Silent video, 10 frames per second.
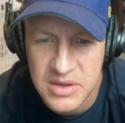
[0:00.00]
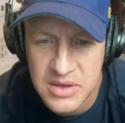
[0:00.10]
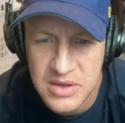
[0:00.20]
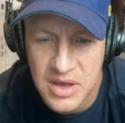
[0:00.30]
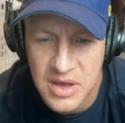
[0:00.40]

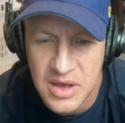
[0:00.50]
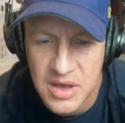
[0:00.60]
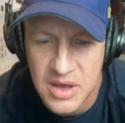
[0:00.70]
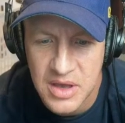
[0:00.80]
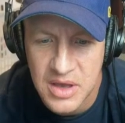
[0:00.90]

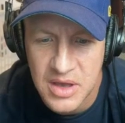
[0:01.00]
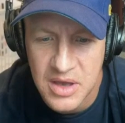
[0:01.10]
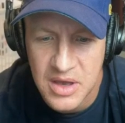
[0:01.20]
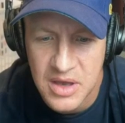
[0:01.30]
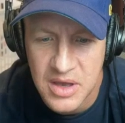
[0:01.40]
Cubs,
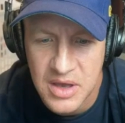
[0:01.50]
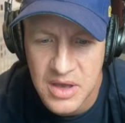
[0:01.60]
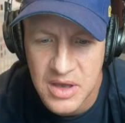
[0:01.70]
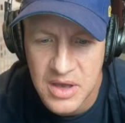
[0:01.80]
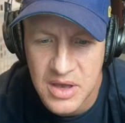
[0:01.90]

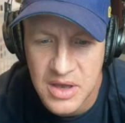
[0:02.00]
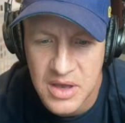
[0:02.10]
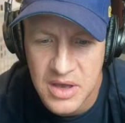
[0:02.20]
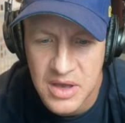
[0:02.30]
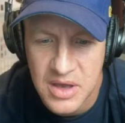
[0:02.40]

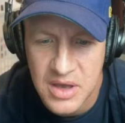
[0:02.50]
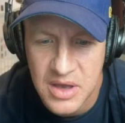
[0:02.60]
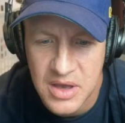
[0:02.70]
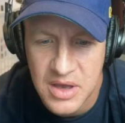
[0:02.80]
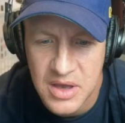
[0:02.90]
Minnesota,
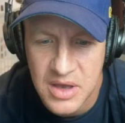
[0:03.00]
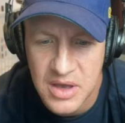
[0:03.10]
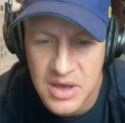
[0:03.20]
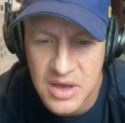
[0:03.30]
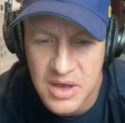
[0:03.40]
New
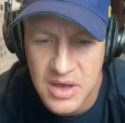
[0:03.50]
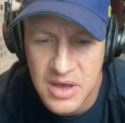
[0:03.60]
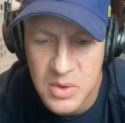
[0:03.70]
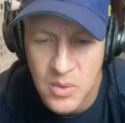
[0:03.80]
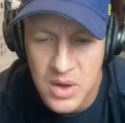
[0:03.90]
York.
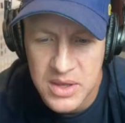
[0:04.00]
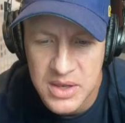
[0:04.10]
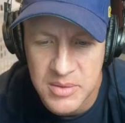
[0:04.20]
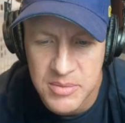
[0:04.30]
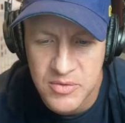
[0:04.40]
Milwaukee
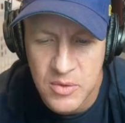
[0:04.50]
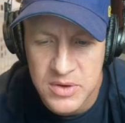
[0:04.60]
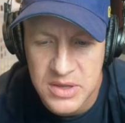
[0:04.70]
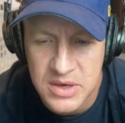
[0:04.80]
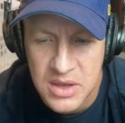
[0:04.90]
at number
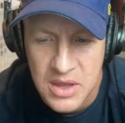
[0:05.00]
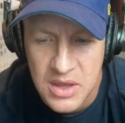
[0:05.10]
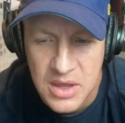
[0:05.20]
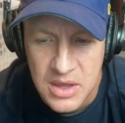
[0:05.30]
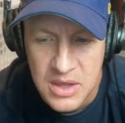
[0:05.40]
14.
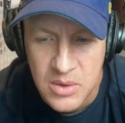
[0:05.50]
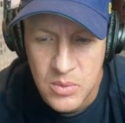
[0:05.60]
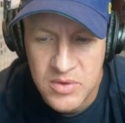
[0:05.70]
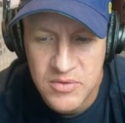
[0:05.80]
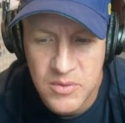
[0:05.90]

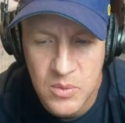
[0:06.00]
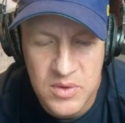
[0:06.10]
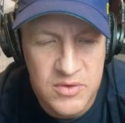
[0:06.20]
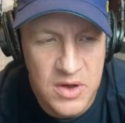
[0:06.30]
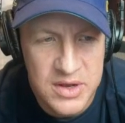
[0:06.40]

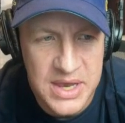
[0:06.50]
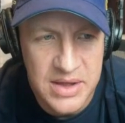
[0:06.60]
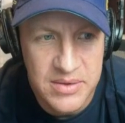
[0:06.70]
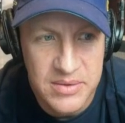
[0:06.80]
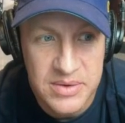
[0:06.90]
We've gone
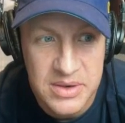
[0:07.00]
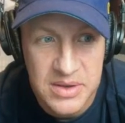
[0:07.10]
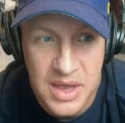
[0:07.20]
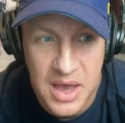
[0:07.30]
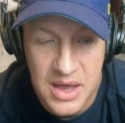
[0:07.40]
down
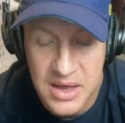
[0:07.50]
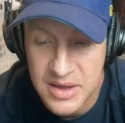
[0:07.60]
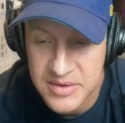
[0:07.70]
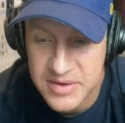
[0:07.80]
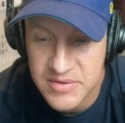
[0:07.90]

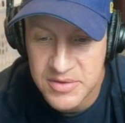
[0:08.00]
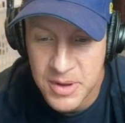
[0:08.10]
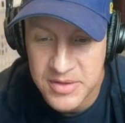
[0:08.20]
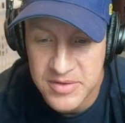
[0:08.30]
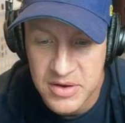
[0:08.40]
7
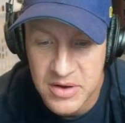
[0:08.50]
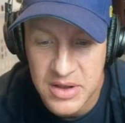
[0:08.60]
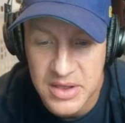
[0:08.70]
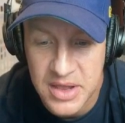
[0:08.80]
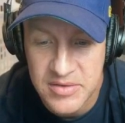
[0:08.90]
spots there,
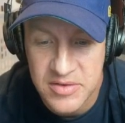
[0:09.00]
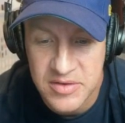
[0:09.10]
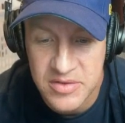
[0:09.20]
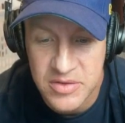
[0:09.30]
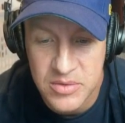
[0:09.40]
and that's
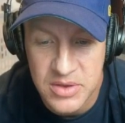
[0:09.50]
just due to